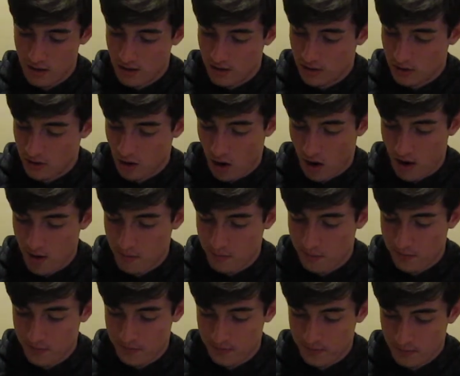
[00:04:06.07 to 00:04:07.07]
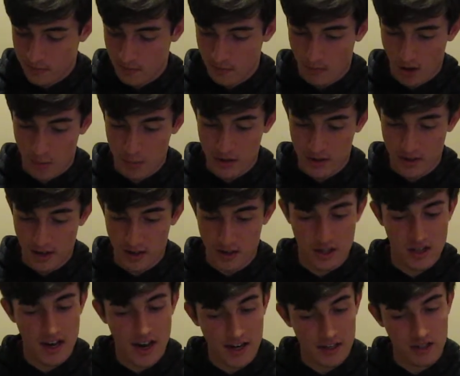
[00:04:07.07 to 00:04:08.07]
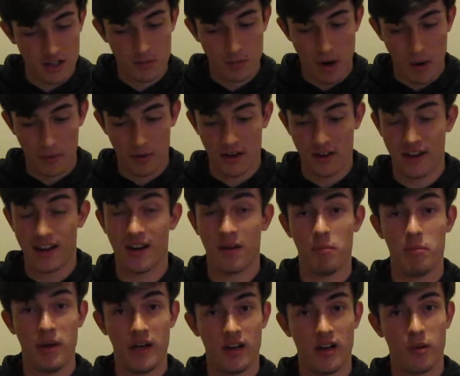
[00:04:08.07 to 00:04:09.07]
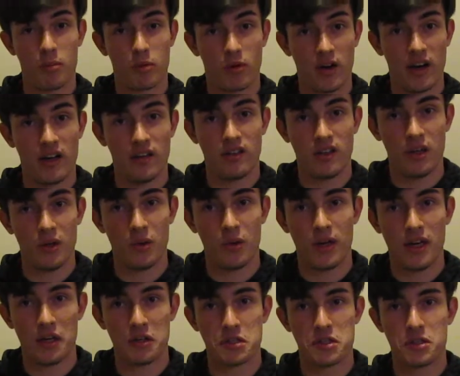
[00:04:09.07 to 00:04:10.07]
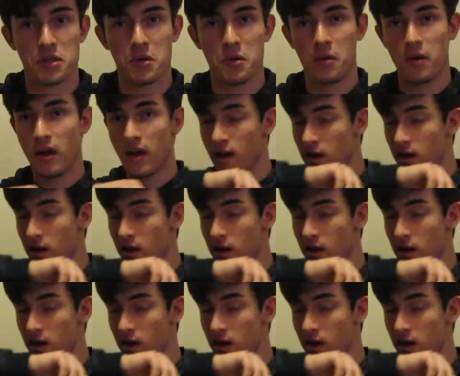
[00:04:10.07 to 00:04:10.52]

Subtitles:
So I'm excited. She actually is probably going to get a bin upgrade too here soon.